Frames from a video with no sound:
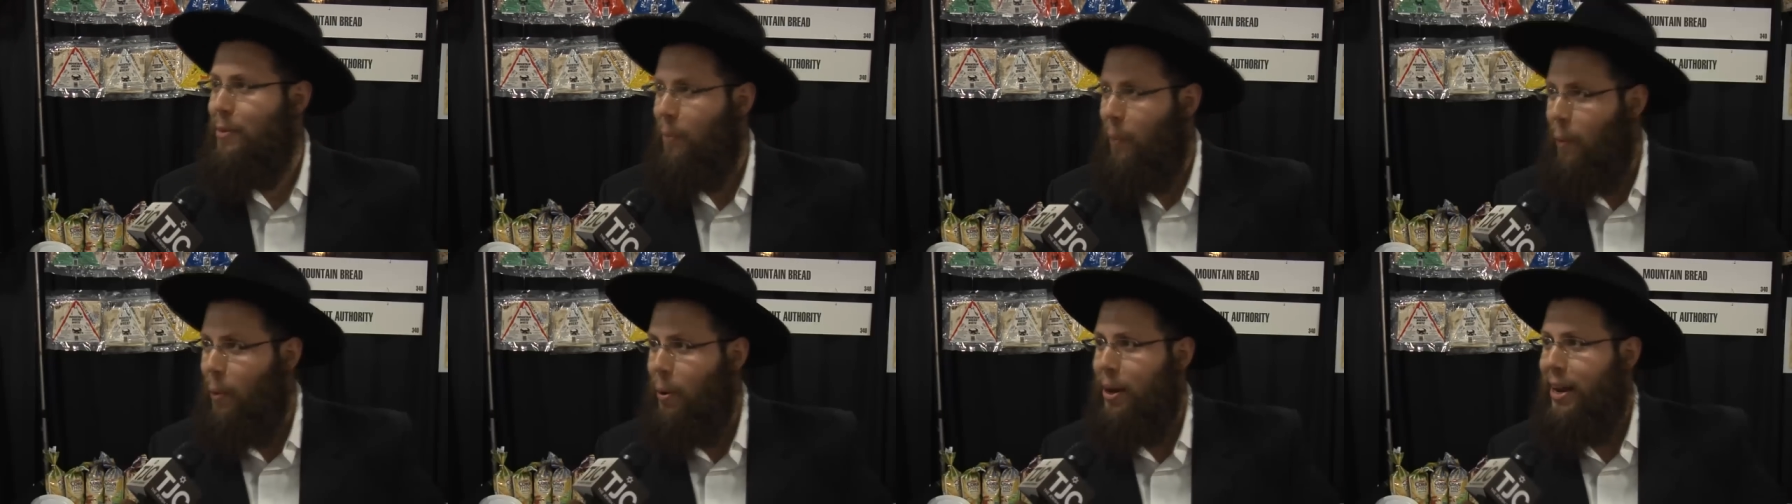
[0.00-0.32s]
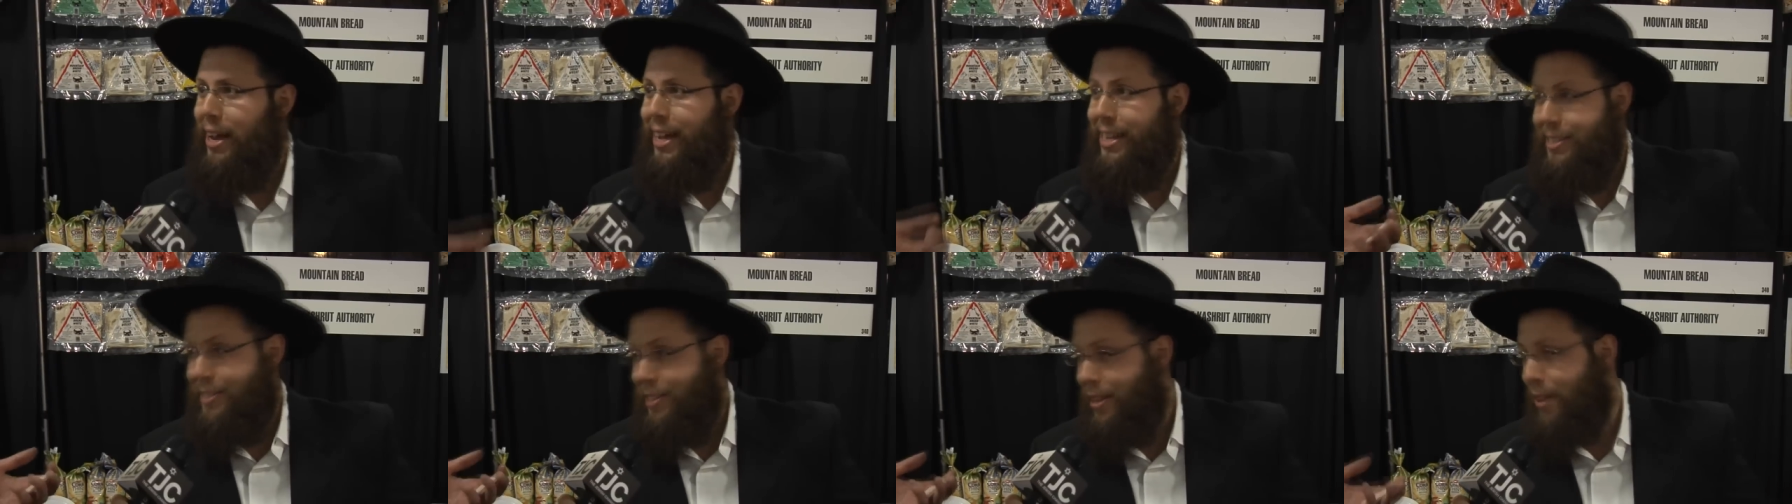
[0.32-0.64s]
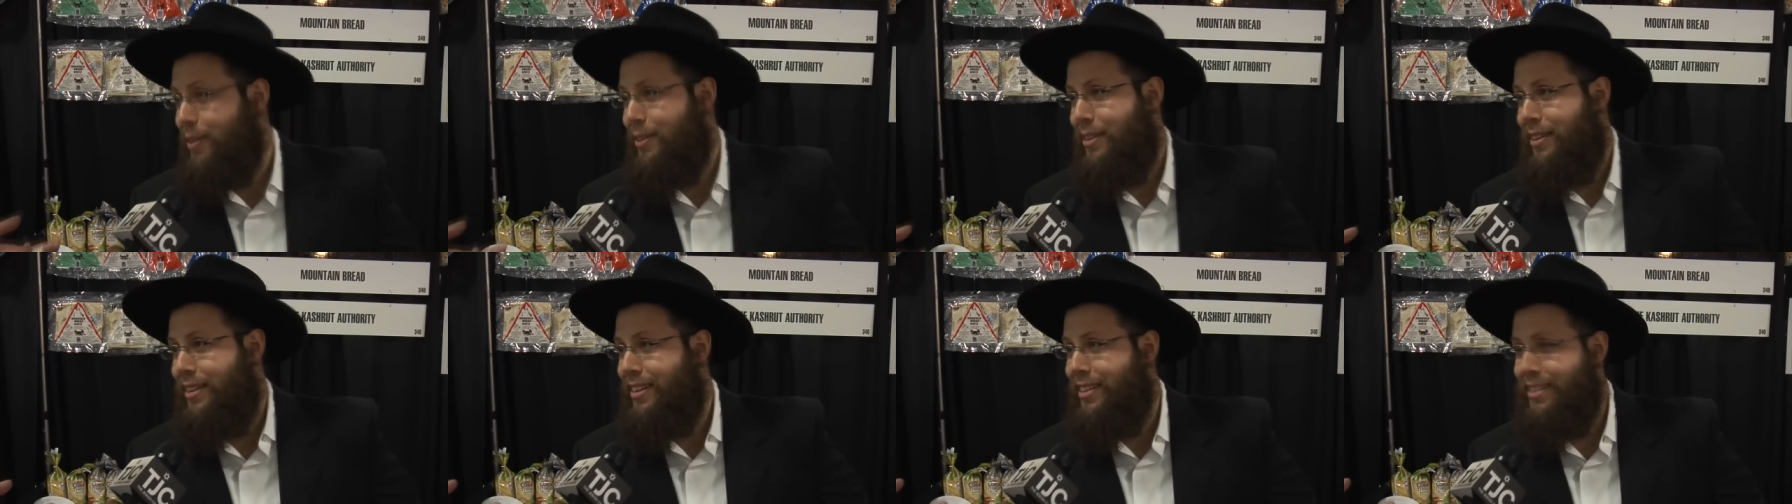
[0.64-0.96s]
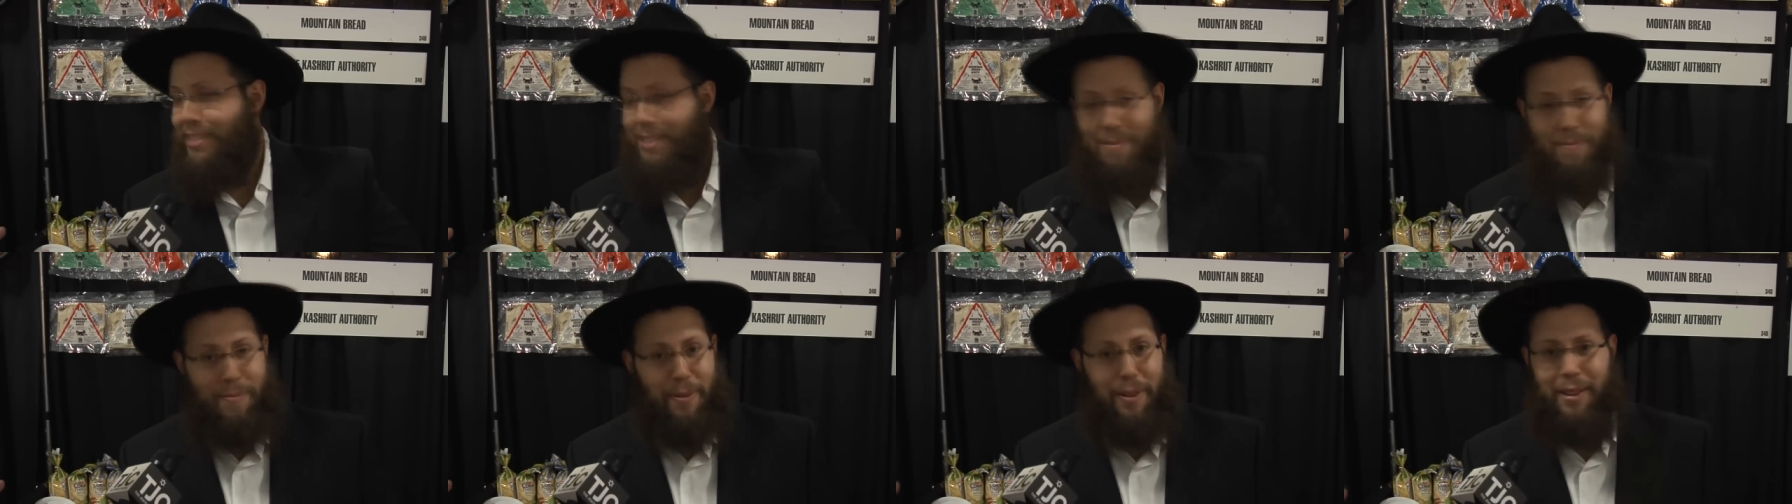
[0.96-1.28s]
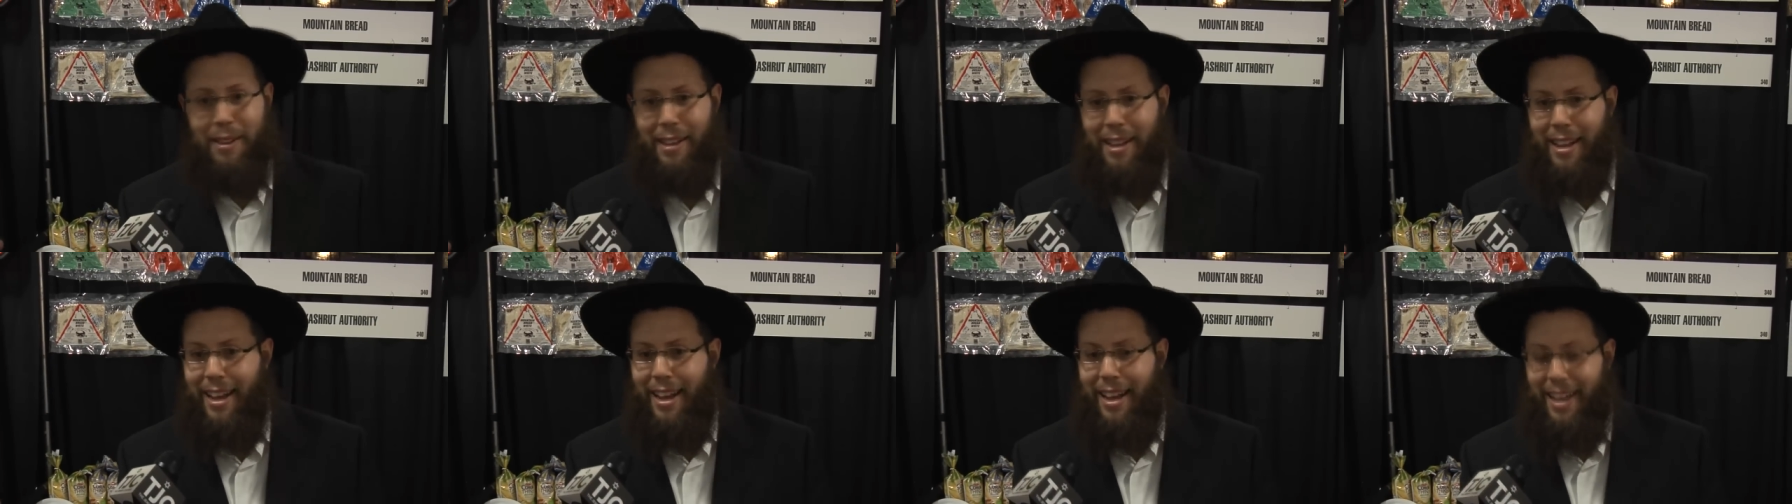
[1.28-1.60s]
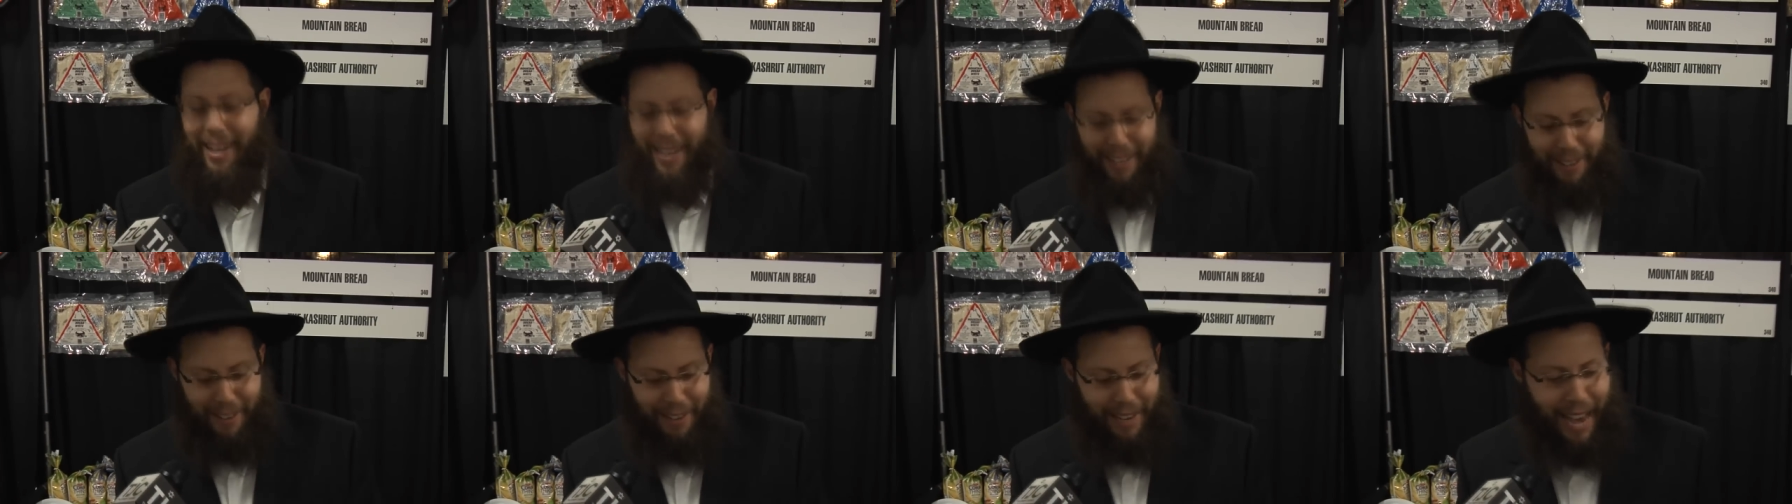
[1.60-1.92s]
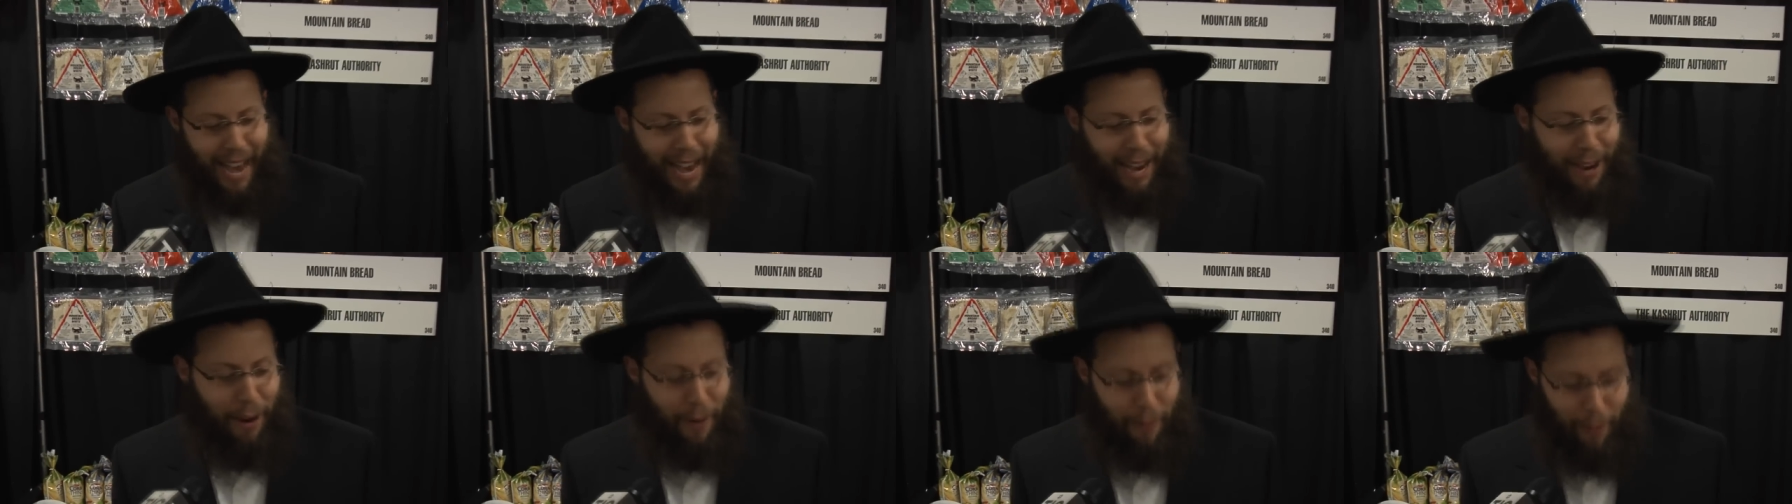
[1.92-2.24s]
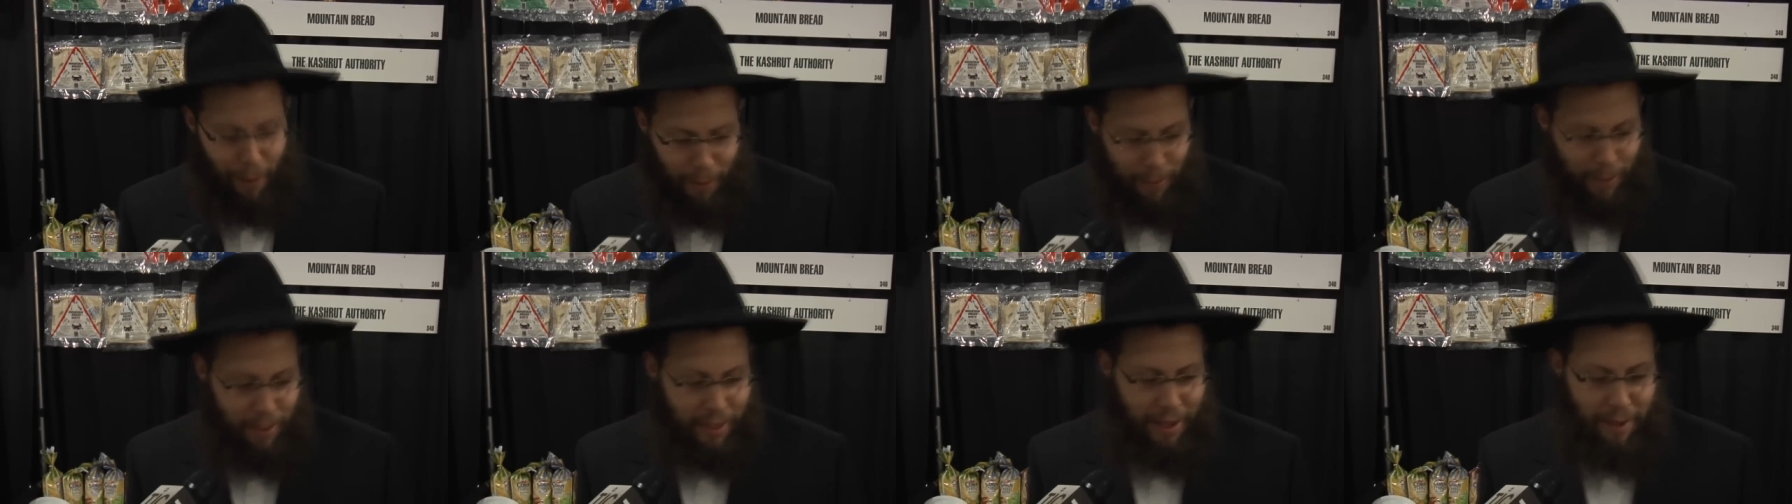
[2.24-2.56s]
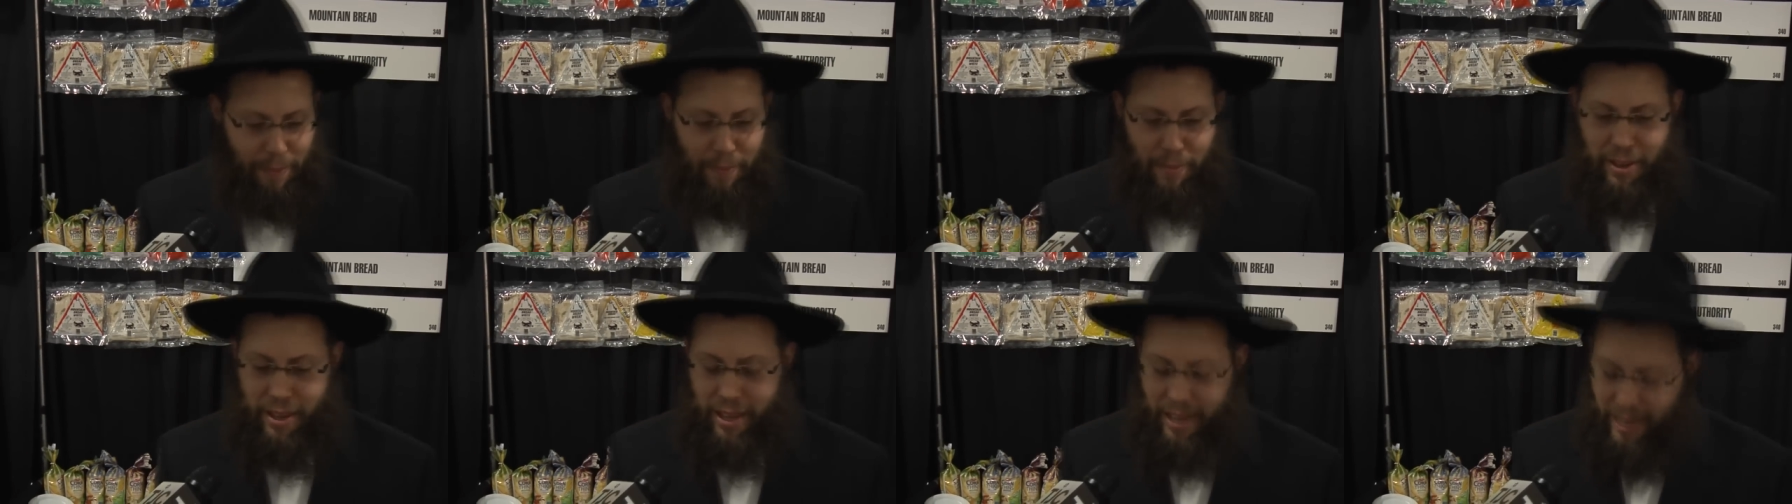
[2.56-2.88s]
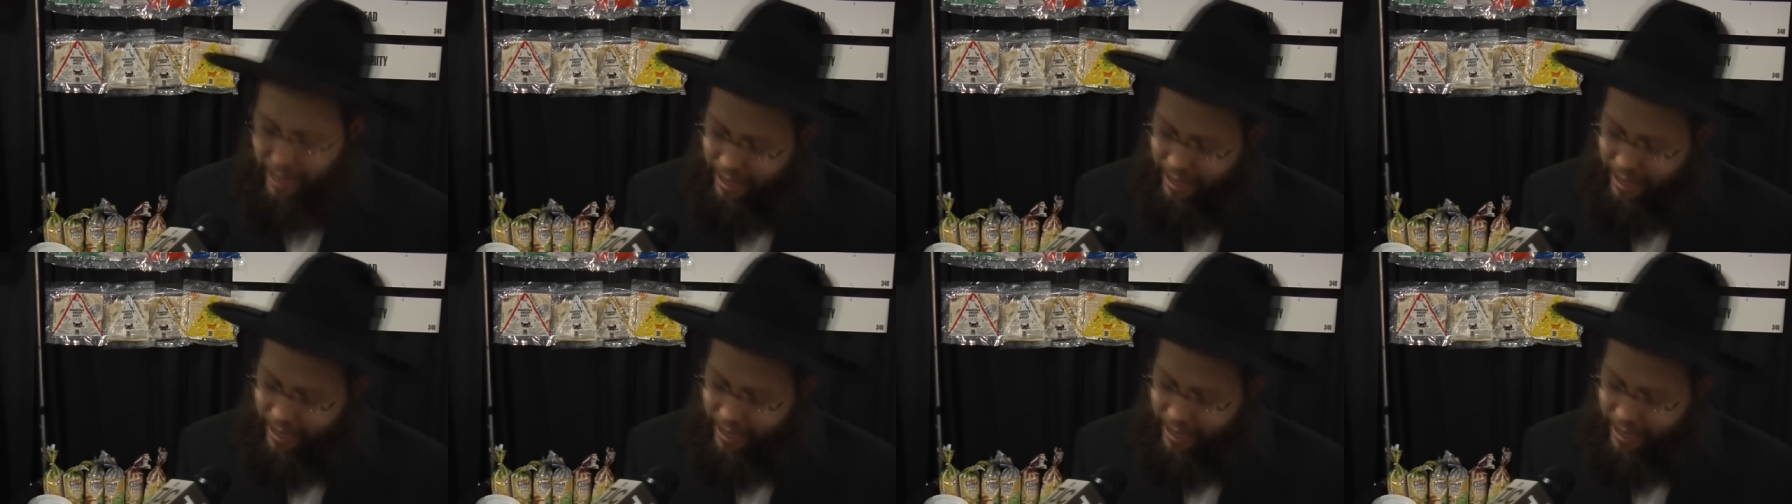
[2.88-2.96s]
water and salt. Simple. You can't go wrong with them.